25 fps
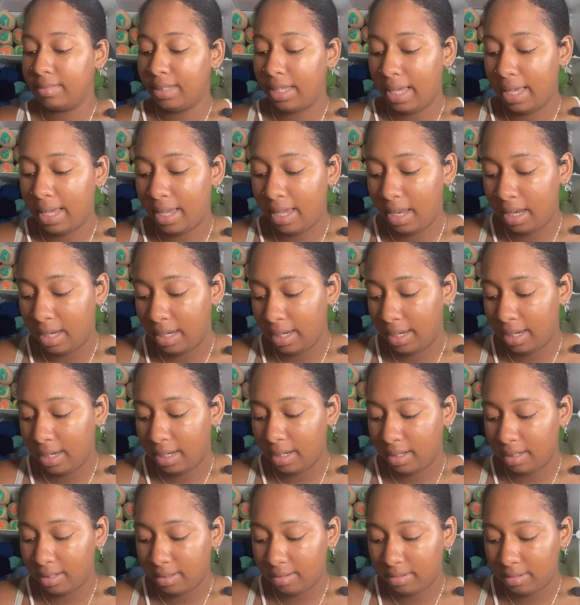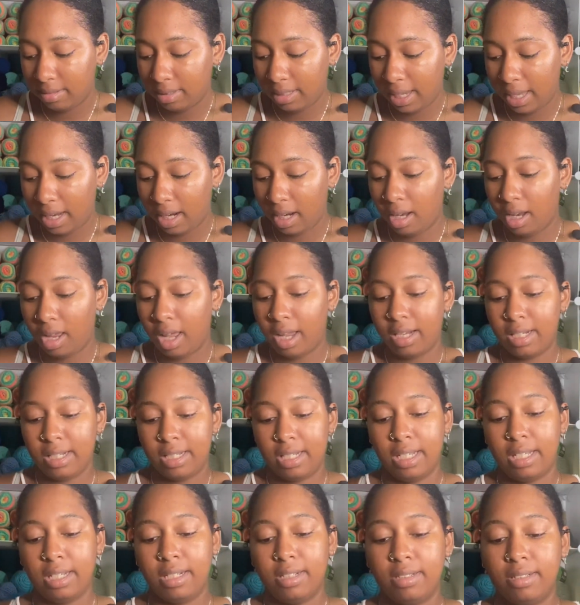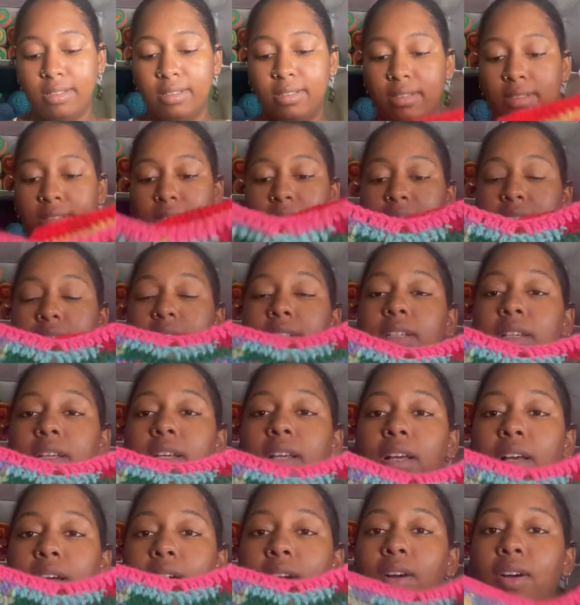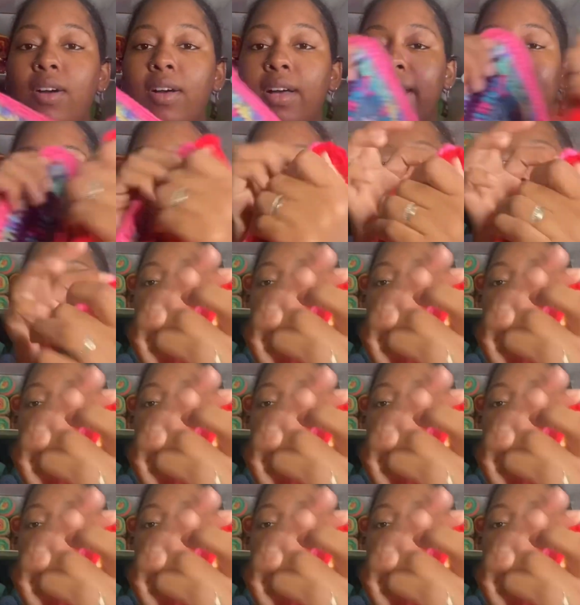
and get a lot done on it.